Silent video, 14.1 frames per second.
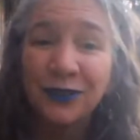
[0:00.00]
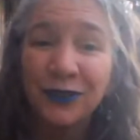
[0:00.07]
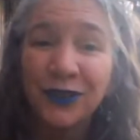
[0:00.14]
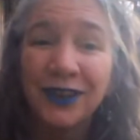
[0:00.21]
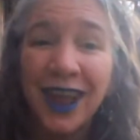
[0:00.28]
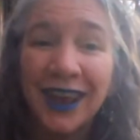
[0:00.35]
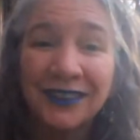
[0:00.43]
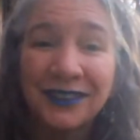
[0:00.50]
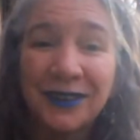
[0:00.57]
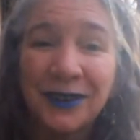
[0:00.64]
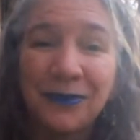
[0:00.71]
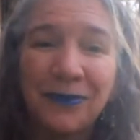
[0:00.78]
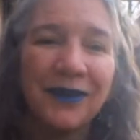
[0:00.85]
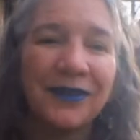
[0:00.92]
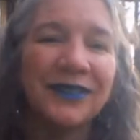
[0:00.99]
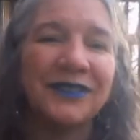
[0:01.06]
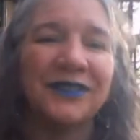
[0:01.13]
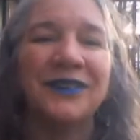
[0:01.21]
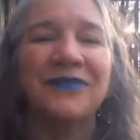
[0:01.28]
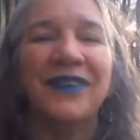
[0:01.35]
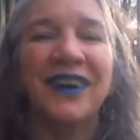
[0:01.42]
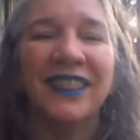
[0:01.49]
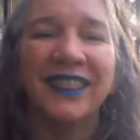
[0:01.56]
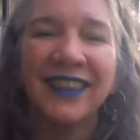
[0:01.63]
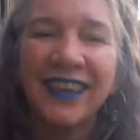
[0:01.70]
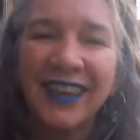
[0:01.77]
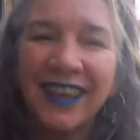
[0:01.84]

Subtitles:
for National Poetry Month